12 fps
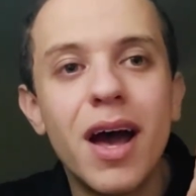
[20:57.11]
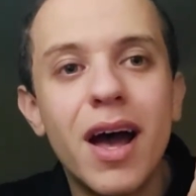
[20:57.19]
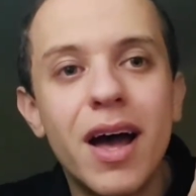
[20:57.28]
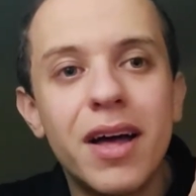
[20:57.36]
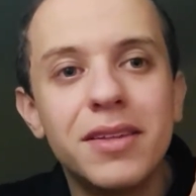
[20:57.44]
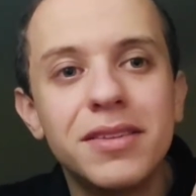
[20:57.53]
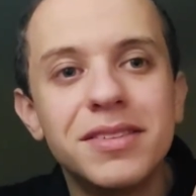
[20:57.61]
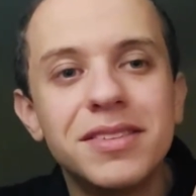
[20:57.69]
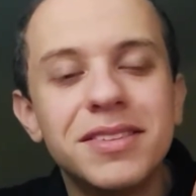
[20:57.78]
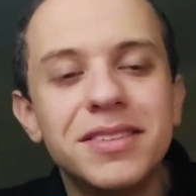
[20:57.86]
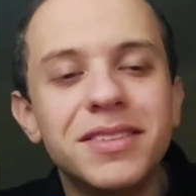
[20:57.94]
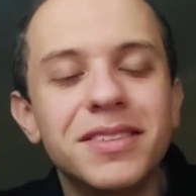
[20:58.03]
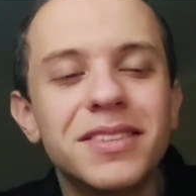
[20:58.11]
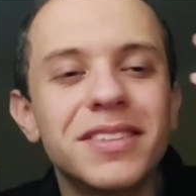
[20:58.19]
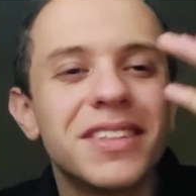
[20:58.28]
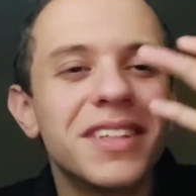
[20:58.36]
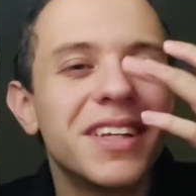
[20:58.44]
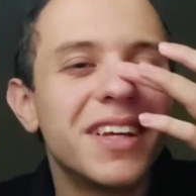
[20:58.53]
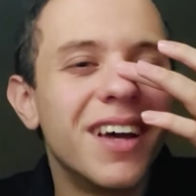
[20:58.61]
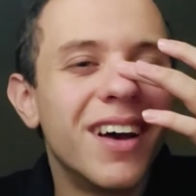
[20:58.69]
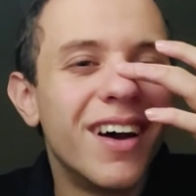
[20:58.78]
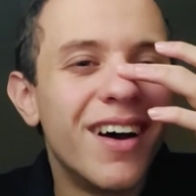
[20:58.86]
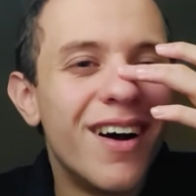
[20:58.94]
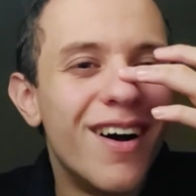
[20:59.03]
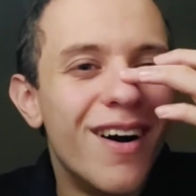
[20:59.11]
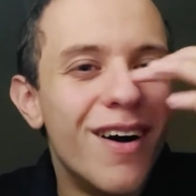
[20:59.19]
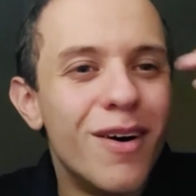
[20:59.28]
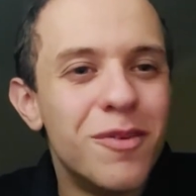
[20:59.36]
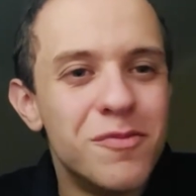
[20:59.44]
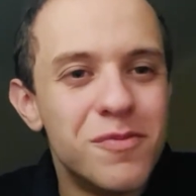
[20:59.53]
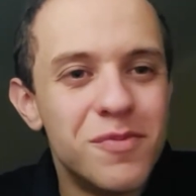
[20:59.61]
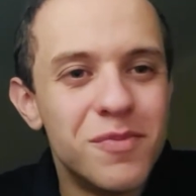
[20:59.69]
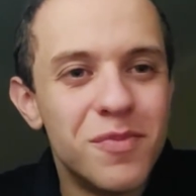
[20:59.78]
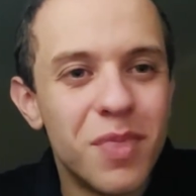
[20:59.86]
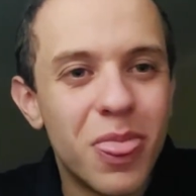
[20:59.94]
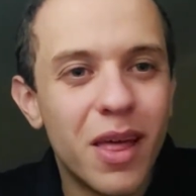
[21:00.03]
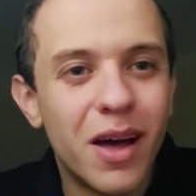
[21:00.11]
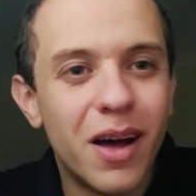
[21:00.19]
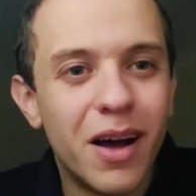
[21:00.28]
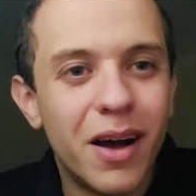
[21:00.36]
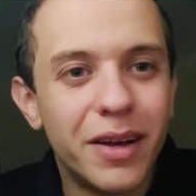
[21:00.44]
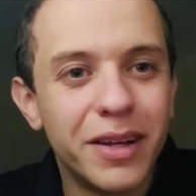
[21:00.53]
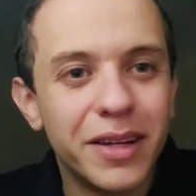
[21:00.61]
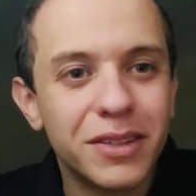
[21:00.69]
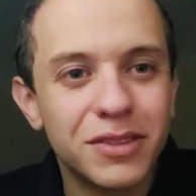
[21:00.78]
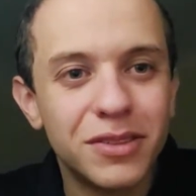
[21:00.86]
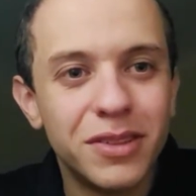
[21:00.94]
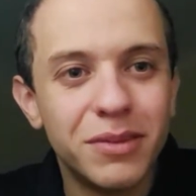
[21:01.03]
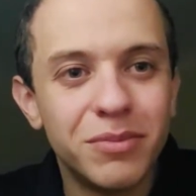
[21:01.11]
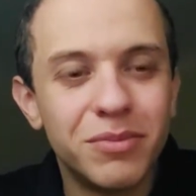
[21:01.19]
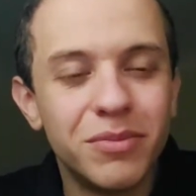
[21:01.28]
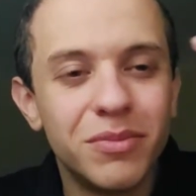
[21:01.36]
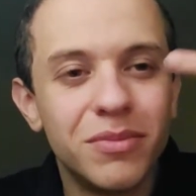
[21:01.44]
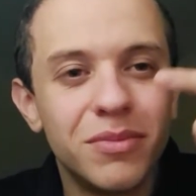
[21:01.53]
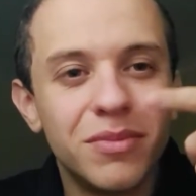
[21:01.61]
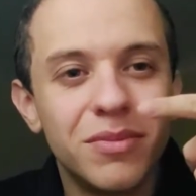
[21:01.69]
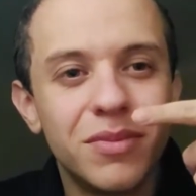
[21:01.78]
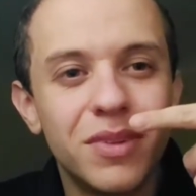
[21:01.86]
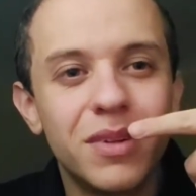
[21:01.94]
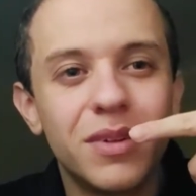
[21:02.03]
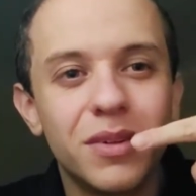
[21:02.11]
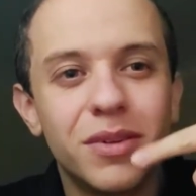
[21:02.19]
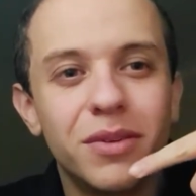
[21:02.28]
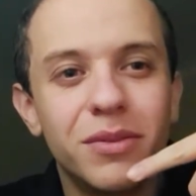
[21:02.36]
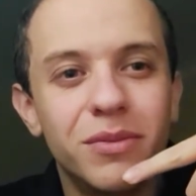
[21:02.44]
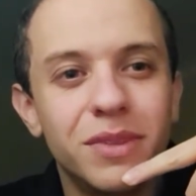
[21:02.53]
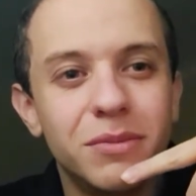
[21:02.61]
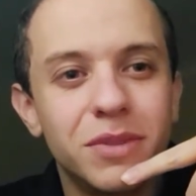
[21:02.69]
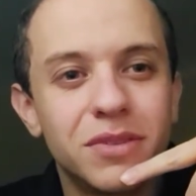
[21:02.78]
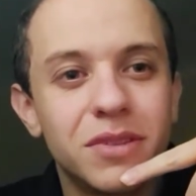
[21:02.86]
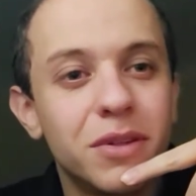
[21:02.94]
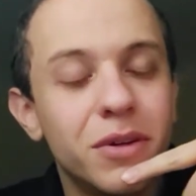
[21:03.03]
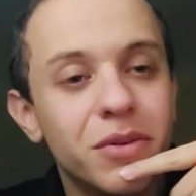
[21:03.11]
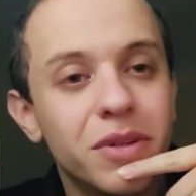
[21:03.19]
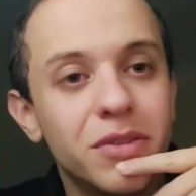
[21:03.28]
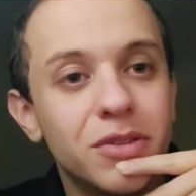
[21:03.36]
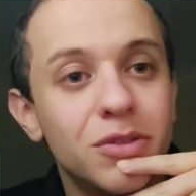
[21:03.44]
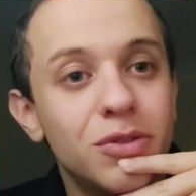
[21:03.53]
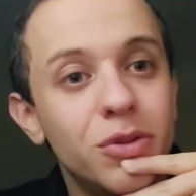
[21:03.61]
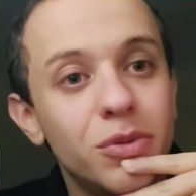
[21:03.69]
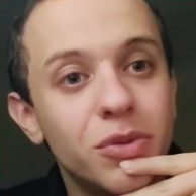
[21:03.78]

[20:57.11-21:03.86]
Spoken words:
And um, I actually got an email saying, okay, so you don't